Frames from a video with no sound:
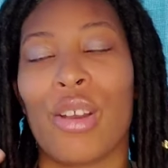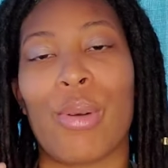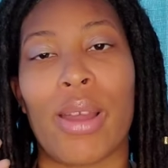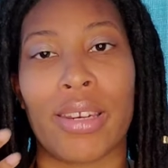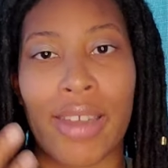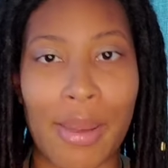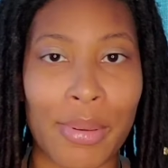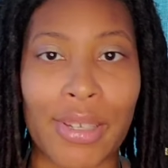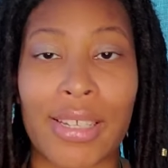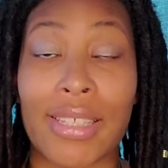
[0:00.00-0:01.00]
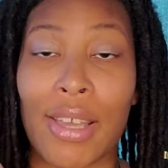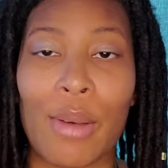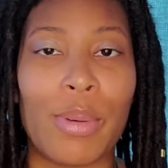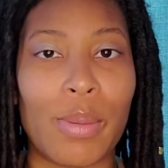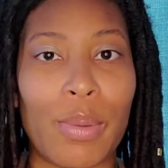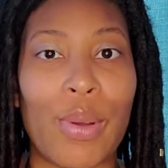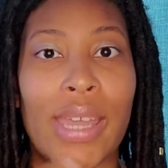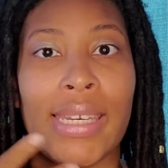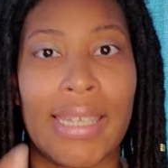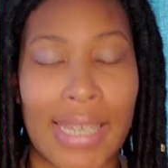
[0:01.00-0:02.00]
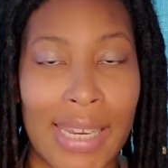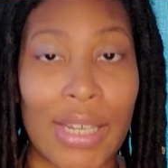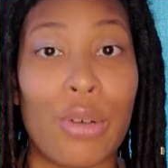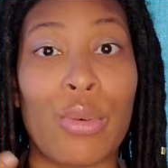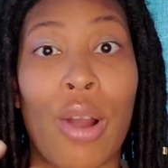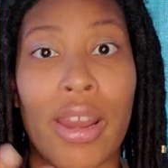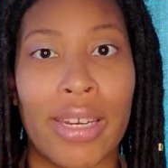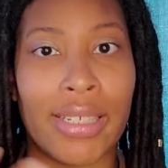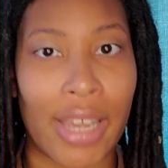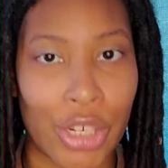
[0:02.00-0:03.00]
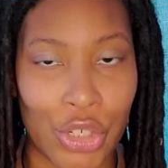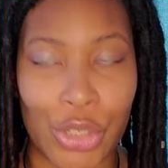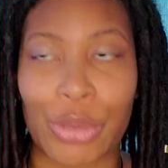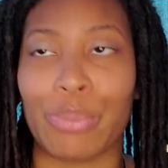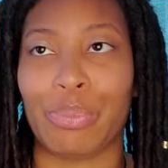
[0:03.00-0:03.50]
around the neighborhood, to help people in need who are in danger.